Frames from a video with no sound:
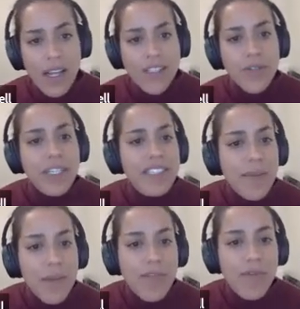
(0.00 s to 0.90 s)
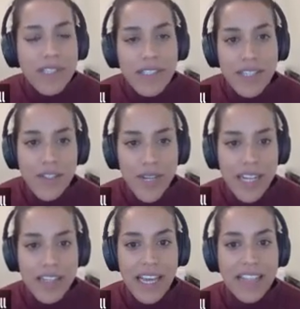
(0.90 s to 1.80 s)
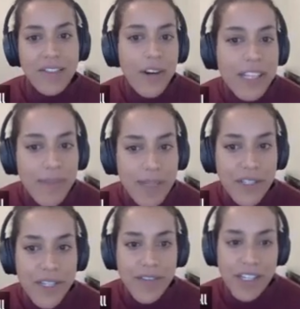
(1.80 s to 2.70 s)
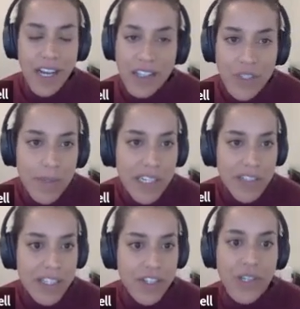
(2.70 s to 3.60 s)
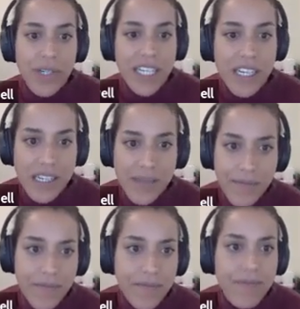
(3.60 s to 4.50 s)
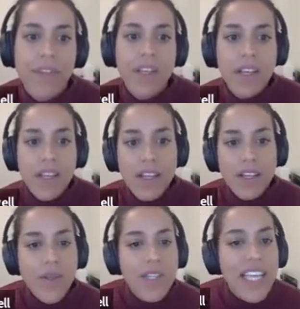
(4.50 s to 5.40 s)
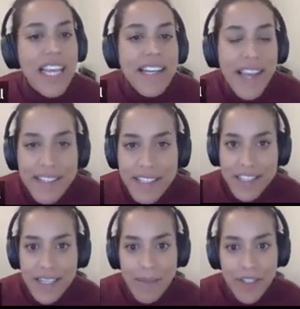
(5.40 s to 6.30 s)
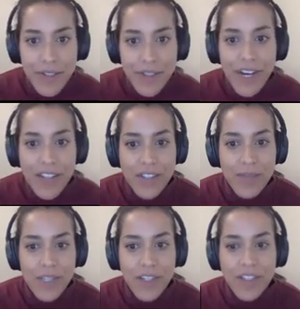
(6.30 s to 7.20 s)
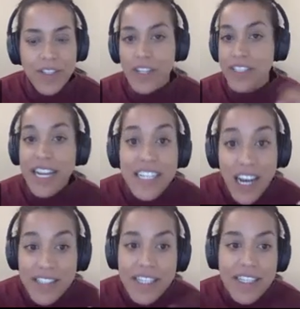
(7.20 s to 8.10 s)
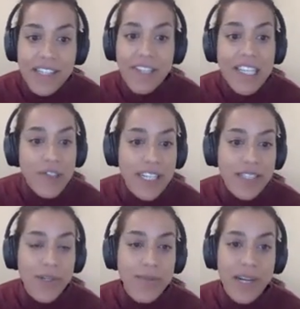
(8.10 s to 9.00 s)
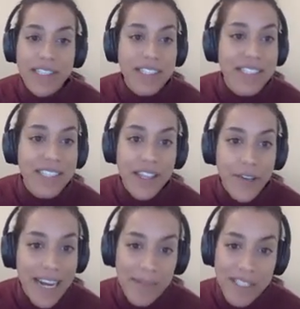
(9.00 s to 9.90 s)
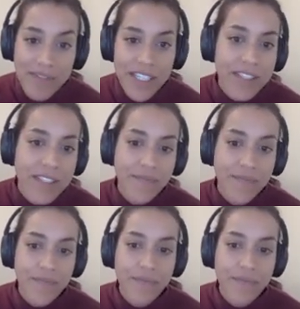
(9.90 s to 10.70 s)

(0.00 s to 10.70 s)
So an example of one such trend that has already been observed in hot Jupiters is shown here. So the day and night side temperatures of hot Jupiters are diagnostics of heat transport processes in their atmospheres.